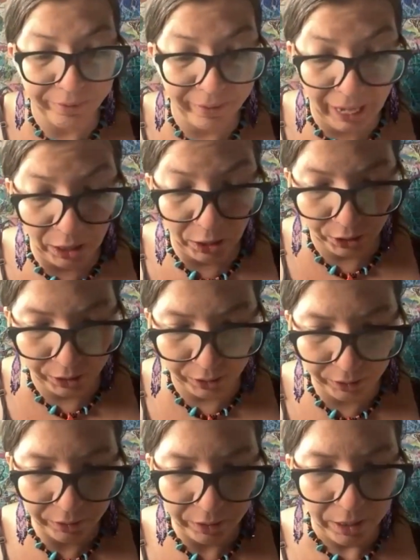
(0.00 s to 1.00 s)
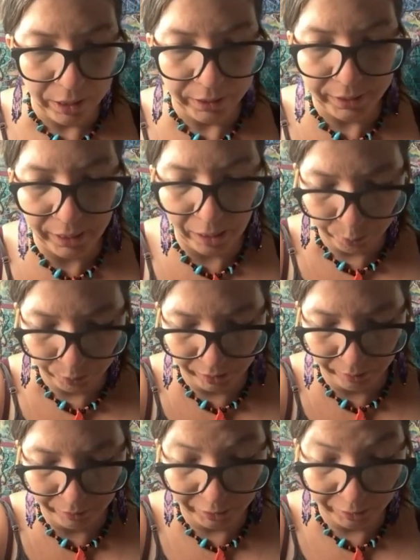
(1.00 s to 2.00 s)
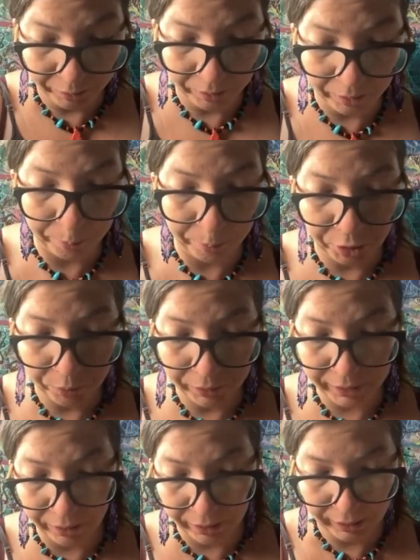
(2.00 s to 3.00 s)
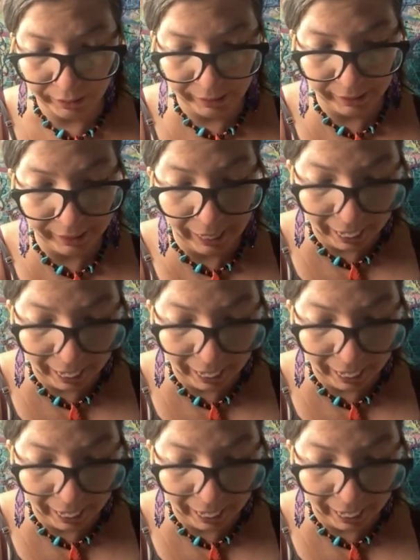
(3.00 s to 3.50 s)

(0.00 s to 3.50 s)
Valor to help with this, the pituitary gland